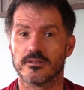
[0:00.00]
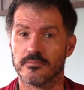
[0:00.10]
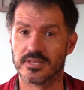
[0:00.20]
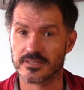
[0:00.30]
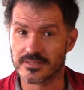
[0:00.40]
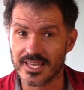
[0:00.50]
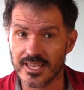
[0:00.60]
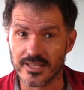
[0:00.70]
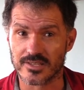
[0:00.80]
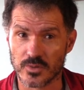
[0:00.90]
The
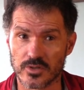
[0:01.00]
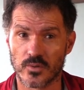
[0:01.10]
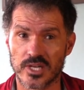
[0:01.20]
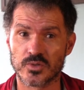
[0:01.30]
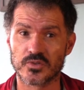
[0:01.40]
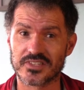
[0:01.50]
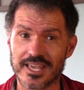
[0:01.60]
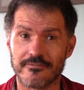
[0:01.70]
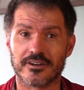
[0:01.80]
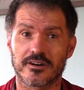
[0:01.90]
Byzantines were the ones who
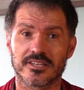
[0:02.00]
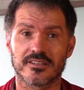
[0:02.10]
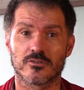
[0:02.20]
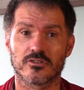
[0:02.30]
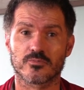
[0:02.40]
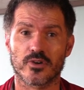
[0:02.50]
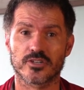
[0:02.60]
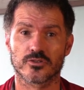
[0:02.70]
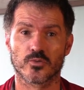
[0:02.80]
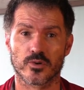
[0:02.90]
safeguarded those
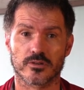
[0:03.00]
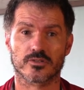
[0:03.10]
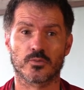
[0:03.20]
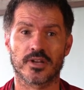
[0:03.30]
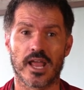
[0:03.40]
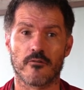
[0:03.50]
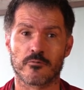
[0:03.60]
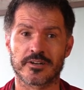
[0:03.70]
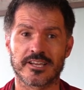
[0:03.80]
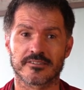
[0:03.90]
precious works when
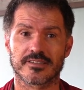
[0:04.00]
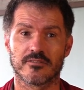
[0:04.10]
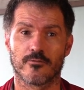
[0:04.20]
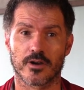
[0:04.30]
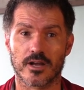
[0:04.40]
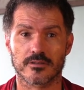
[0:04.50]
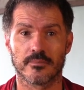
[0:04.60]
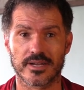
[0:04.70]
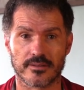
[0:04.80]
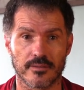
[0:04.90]
everyone else had forgotten
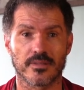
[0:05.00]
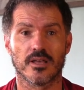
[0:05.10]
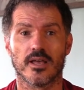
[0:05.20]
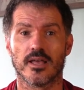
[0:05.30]
about them